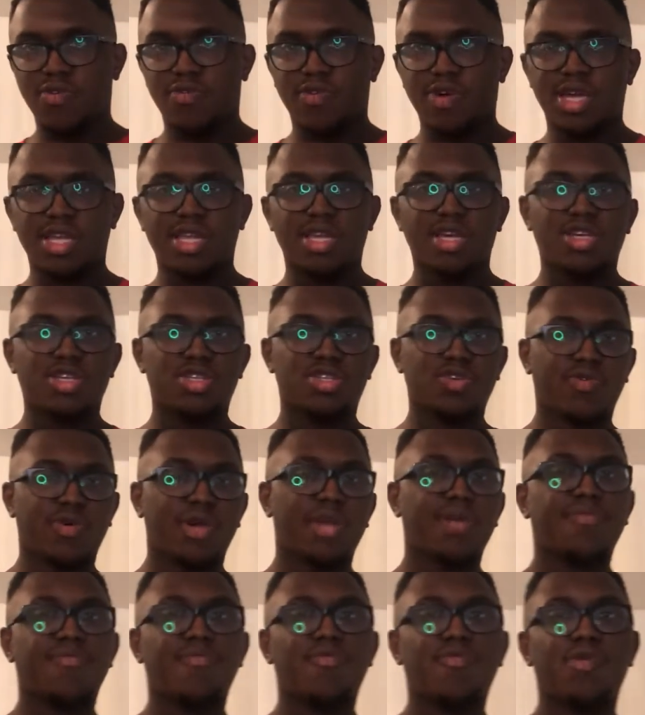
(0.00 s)
Right, so
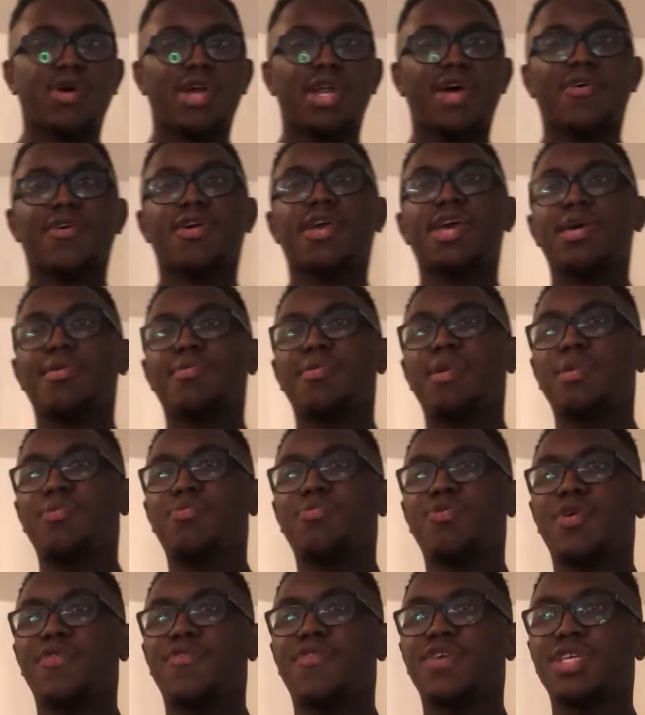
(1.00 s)
what I came
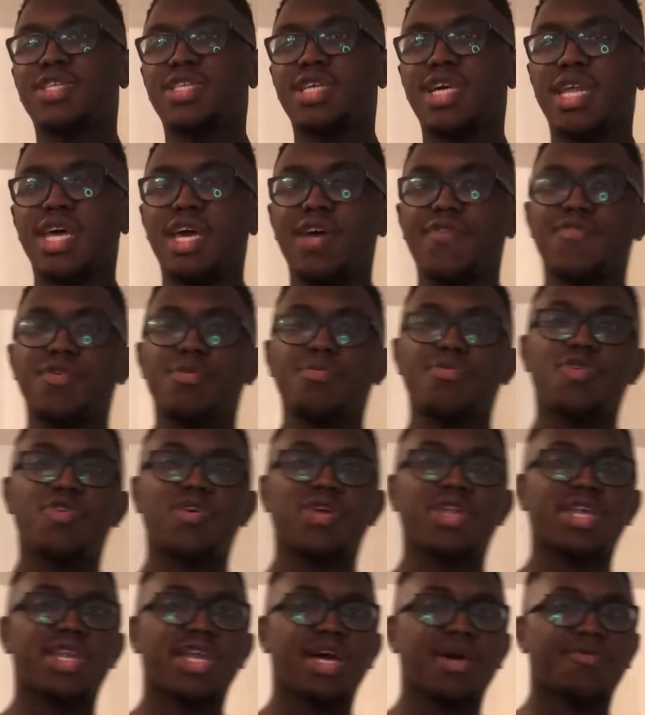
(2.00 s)
up with is that every
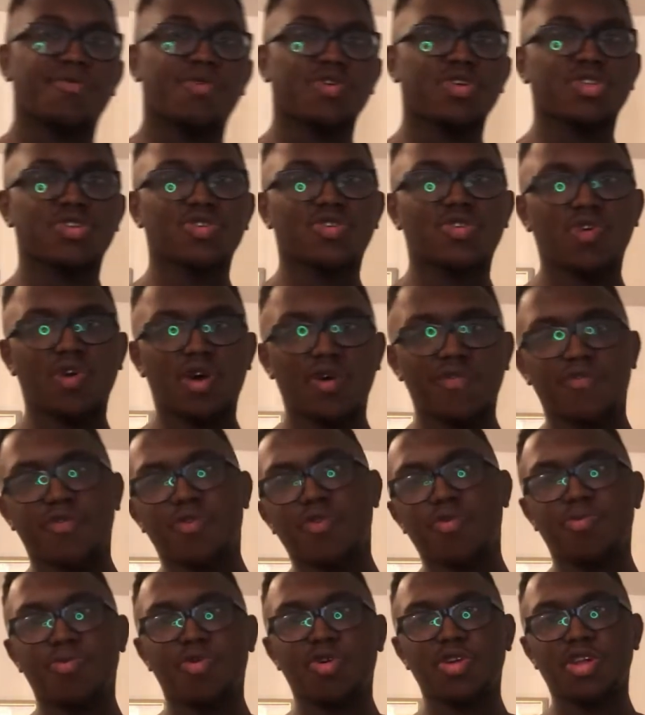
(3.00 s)
morning I'm going to go out
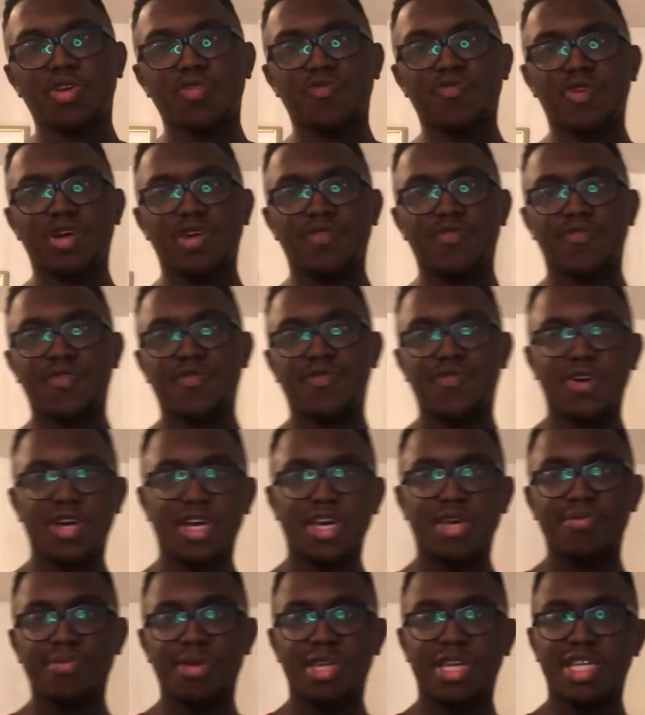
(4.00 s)
for a morning run for
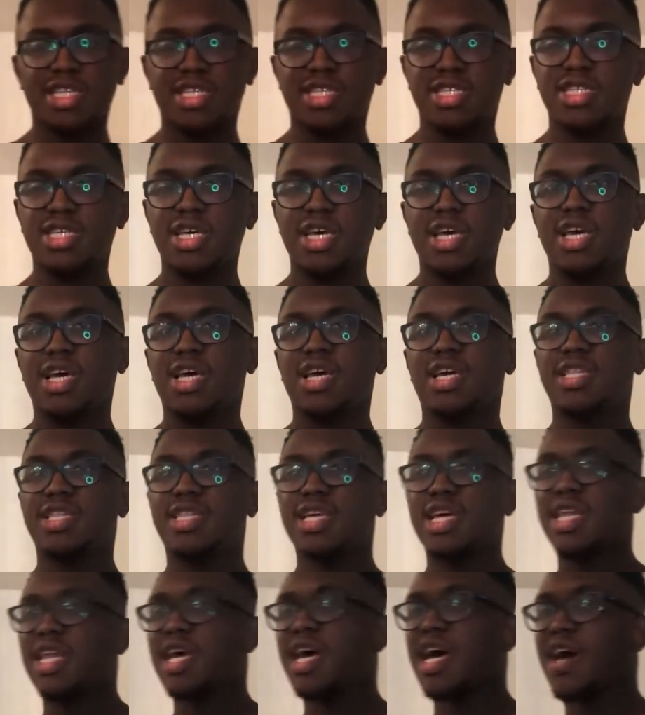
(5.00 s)
30 minutes.
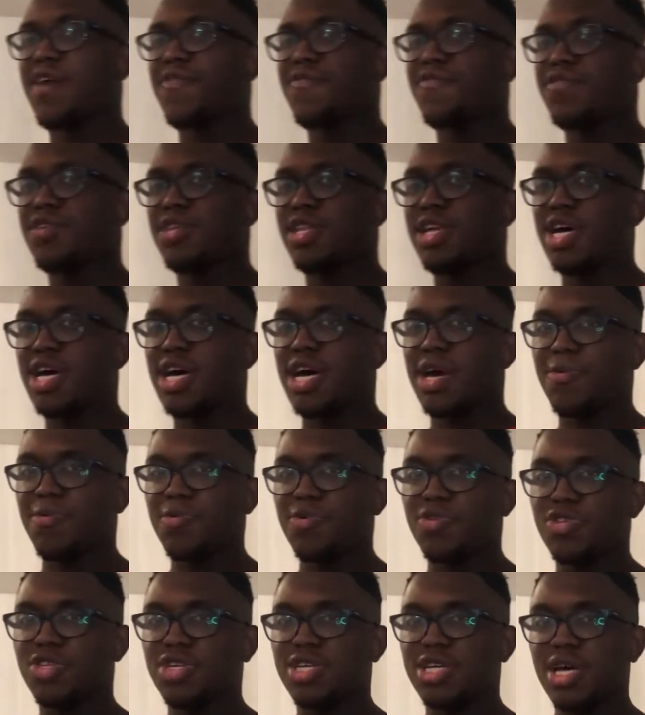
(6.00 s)
Then after that, I'm
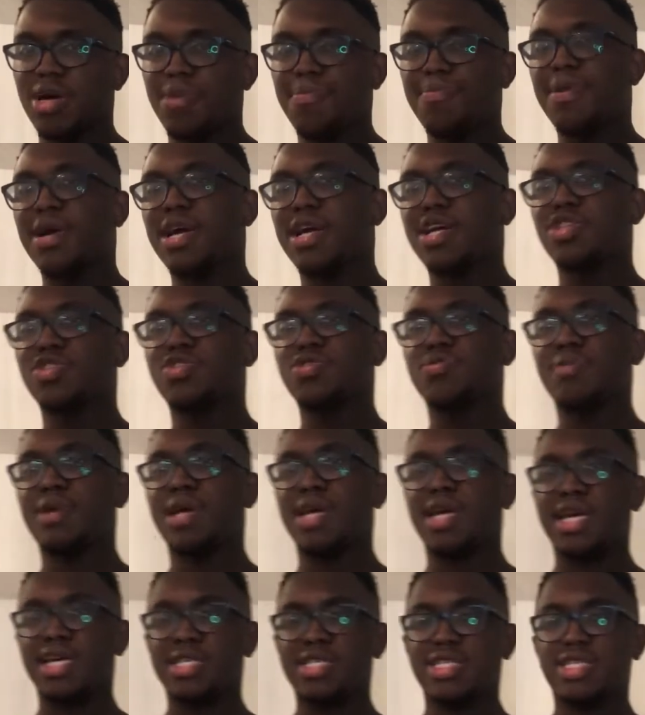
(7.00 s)
going to come back and do
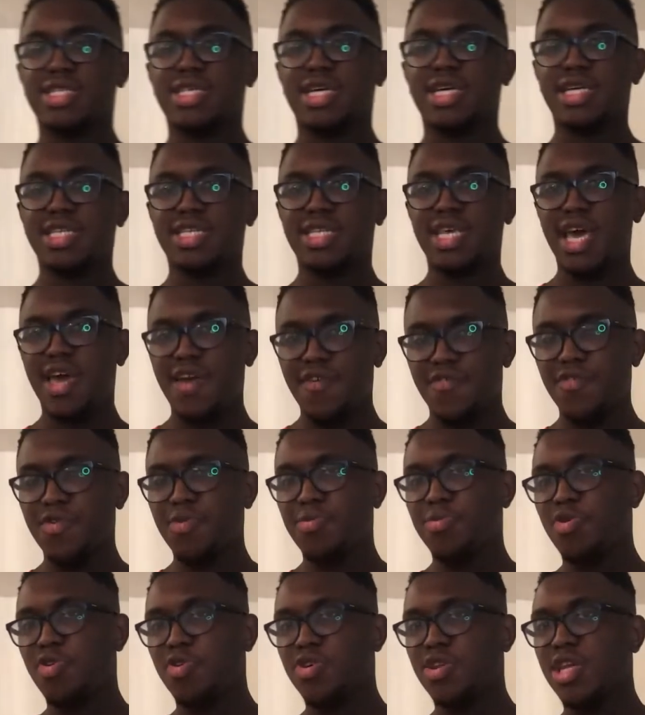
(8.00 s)
my exercise every
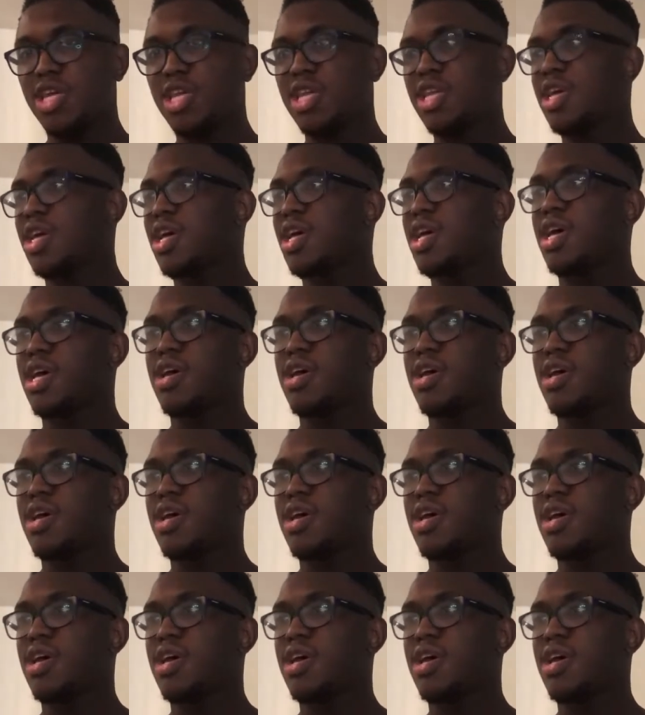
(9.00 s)
morning.